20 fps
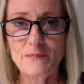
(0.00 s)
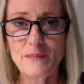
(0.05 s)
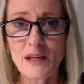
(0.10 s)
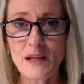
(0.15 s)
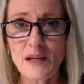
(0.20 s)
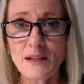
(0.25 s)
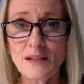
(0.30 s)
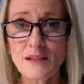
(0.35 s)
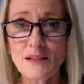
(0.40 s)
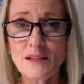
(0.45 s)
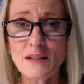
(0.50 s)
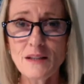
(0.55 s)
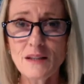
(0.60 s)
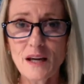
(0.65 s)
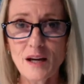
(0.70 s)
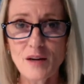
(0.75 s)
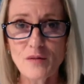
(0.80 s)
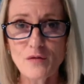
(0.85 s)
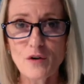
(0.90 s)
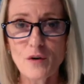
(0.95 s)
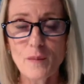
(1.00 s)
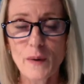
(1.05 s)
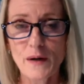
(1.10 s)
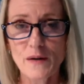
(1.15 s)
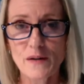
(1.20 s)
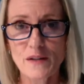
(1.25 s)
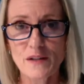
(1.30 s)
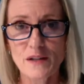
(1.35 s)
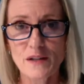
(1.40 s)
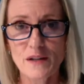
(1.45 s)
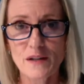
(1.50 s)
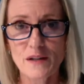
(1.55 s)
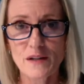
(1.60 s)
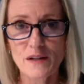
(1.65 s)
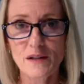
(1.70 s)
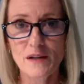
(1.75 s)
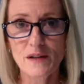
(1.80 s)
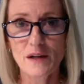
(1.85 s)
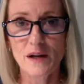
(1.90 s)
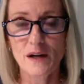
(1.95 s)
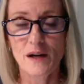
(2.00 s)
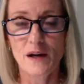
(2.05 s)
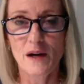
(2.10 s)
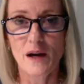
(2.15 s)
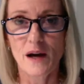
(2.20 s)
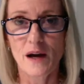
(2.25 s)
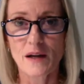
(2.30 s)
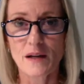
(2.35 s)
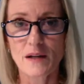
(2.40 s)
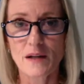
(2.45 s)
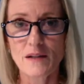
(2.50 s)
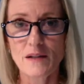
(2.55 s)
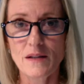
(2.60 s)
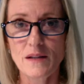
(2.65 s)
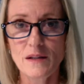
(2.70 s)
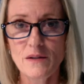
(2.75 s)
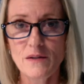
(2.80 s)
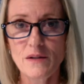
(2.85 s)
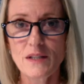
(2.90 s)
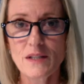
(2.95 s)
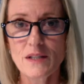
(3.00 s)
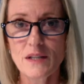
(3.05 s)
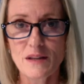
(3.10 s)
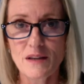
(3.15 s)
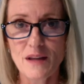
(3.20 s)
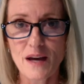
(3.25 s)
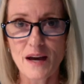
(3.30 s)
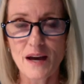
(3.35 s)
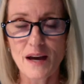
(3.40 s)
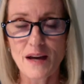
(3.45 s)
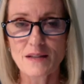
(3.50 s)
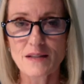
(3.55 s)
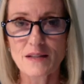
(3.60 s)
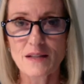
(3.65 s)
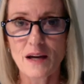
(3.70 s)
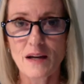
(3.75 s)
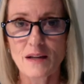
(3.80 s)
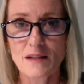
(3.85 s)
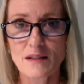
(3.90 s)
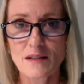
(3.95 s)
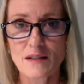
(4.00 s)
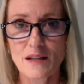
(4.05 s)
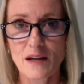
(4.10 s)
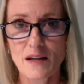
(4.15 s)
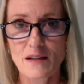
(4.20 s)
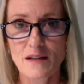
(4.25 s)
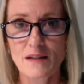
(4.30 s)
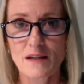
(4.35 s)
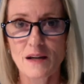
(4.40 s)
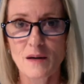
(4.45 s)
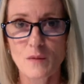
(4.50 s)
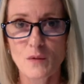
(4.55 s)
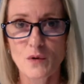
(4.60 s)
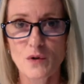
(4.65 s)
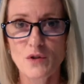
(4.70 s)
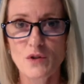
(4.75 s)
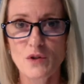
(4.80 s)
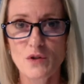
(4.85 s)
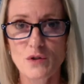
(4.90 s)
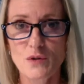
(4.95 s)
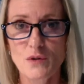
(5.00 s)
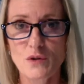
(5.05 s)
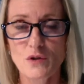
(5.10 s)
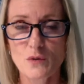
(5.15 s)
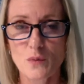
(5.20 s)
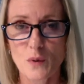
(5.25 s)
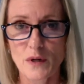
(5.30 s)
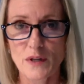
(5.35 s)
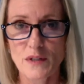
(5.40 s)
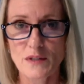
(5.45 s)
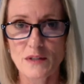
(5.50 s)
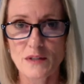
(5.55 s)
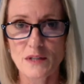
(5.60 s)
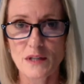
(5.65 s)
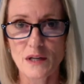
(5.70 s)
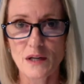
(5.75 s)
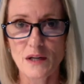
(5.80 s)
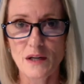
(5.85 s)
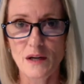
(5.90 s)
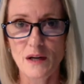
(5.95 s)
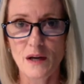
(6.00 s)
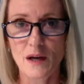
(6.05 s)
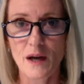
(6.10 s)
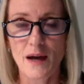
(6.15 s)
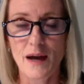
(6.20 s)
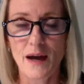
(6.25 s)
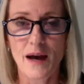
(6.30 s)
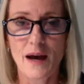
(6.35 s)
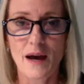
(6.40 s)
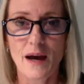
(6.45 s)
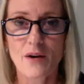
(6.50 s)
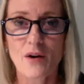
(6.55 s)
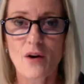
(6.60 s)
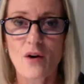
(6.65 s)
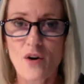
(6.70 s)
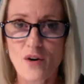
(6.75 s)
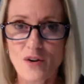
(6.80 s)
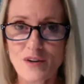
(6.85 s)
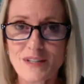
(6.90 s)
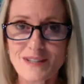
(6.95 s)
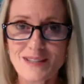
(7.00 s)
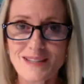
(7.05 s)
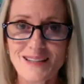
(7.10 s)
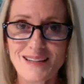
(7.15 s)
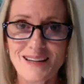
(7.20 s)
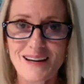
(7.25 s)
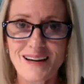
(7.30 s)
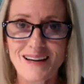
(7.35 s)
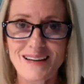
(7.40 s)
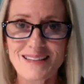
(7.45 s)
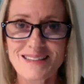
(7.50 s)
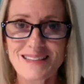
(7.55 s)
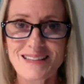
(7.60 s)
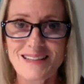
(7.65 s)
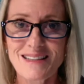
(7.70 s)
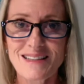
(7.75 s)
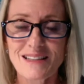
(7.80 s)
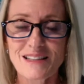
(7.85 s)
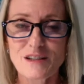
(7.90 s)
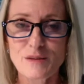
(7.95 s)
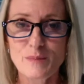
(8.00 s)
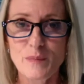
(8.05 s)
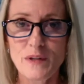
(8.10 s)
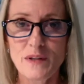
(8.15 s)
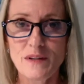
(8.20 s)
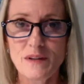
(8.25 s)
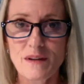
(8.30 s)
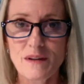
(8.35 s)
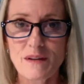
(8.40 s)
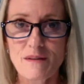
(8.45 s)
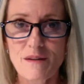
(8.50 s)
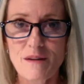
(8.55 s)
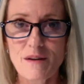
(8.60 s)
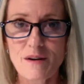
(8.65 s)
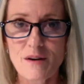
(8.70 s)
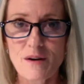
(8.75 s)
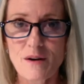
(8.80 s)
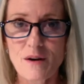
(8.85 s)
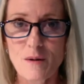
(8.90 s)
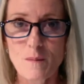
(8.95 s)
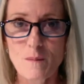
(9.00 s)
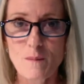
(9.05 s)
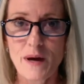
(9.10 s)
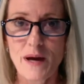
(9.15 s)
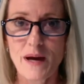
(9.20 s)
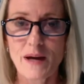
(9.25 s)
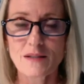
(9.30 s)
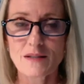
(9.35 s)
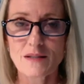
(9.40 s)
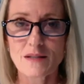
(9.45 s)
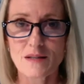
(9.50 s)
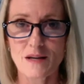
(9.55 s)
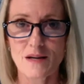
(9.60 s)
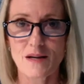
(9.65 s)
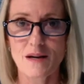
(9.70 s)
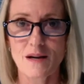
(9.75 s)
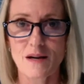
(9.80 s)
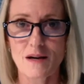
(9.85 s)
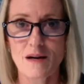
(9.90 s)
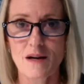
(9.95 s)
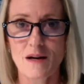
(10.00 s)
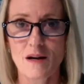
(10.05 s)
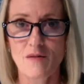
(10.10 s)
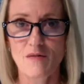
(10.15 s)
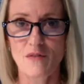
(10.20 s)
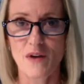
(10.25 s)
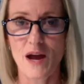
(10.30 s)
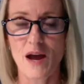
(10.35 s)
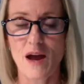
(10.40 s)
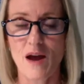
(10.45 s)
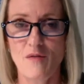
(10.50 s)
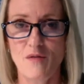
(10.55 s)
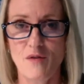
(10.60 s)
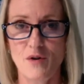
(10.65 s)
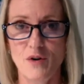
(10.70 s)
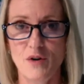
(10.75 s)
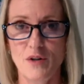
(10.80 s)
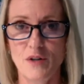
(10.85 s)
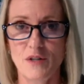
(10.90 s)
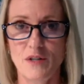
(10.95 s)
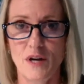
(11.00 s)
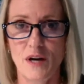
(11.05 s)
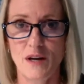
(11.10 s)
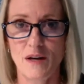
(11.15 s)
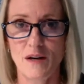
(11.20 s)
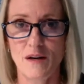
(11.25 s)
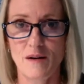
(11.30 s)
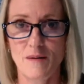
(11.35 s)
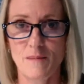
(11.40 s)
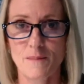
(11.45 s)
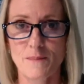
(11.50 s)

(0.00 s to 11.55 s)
And I did that for about a year. And a year into that, I decided I'm going to do it twice a day. And honestly, guys, it has been the best thing I have ever done.